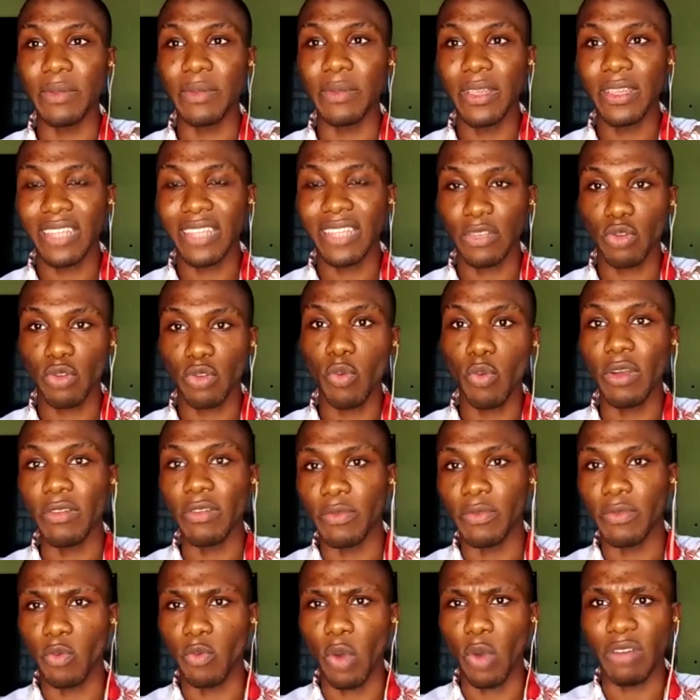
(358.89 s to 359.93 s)
That's what
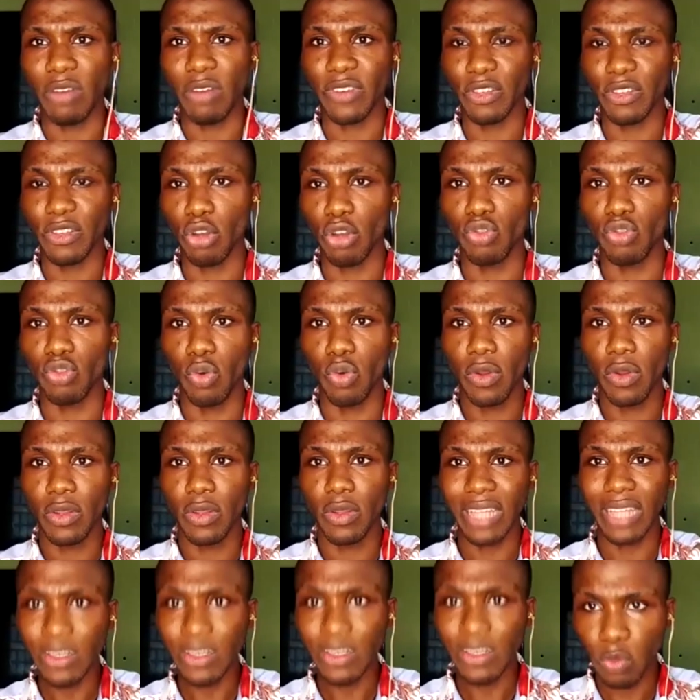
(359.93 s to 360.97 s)
we have resorted to.
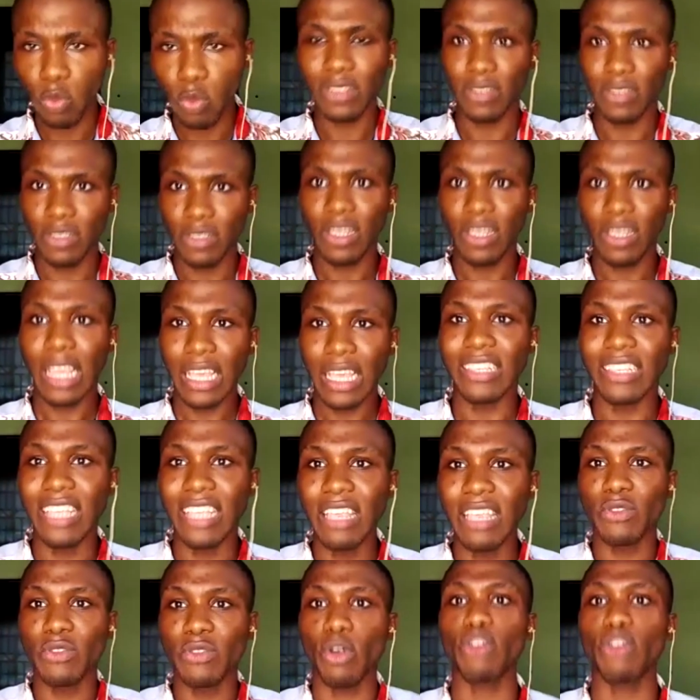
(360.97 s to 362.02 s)
That's what it gives
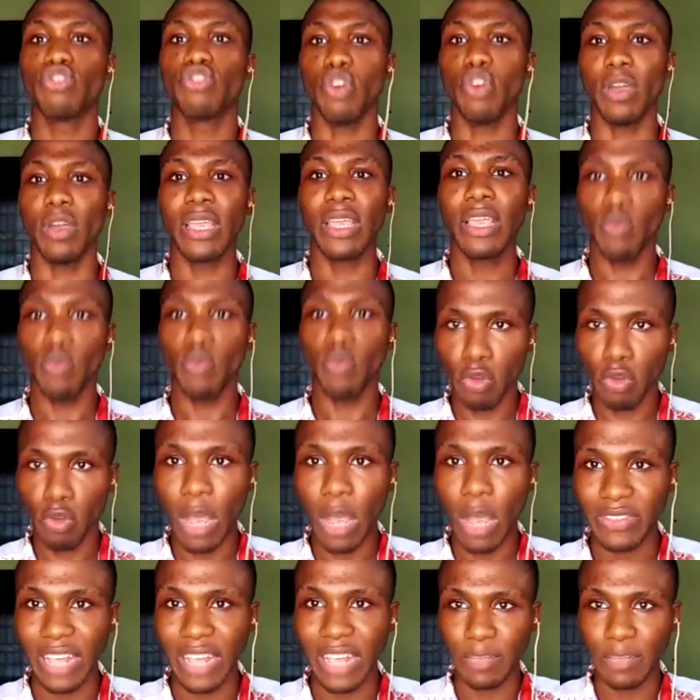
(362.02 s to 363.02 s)
us joy. We go as far as